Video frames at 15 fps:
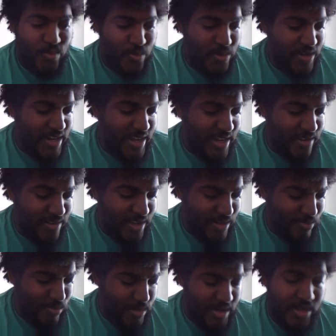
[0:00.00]
we're now
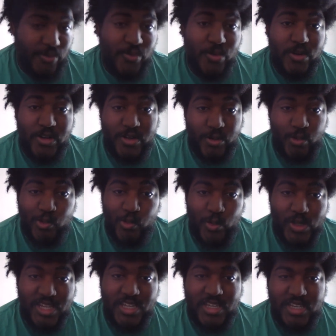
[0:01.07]
getting ready for a new
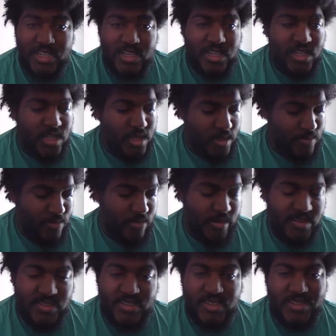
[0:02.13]
week of
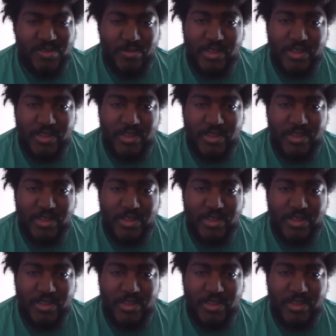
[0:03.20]
craziness.